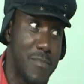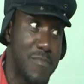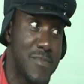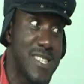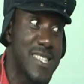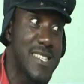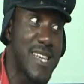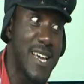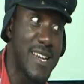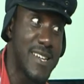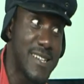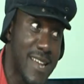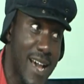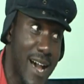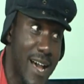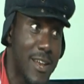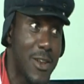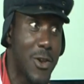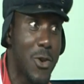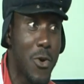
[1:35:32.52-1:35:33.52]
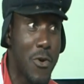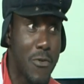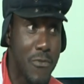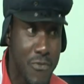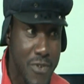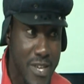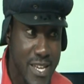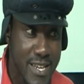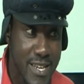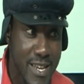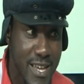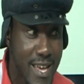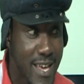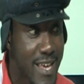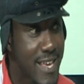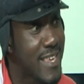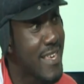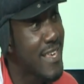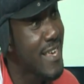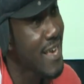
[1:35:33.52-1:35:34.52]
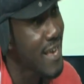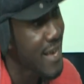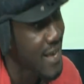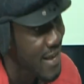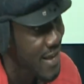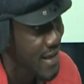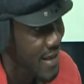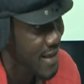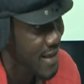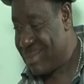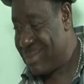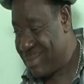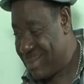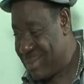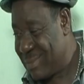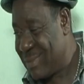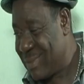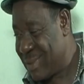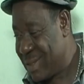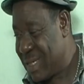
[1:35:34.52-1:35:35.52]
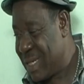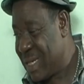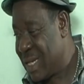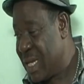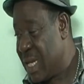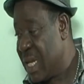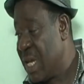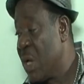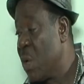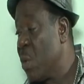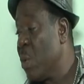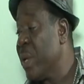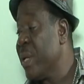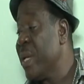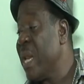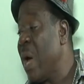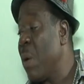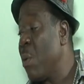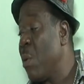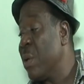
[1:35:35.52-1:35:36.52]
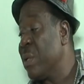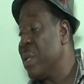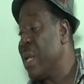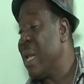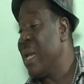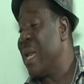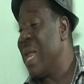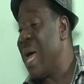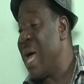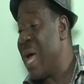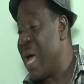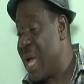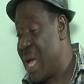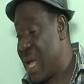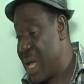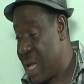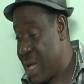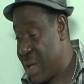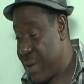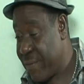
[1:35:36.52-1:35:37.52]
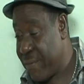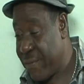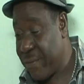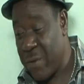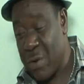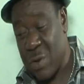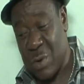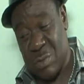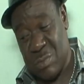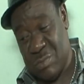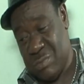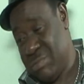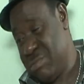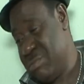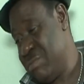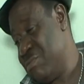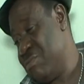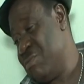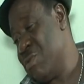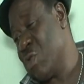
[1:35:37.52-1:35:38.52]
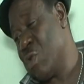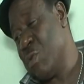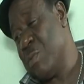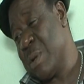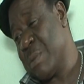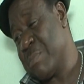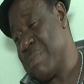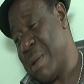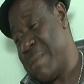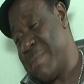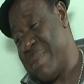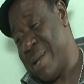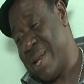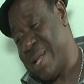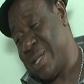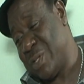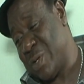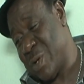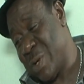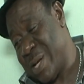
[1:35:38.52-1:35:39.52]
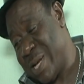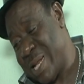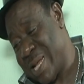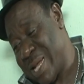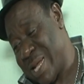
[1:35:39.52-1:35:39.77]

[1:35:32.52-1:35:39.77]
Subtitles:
him tender, loving care. Wait, now, what now, now? Phone. Not to make my belly jolly.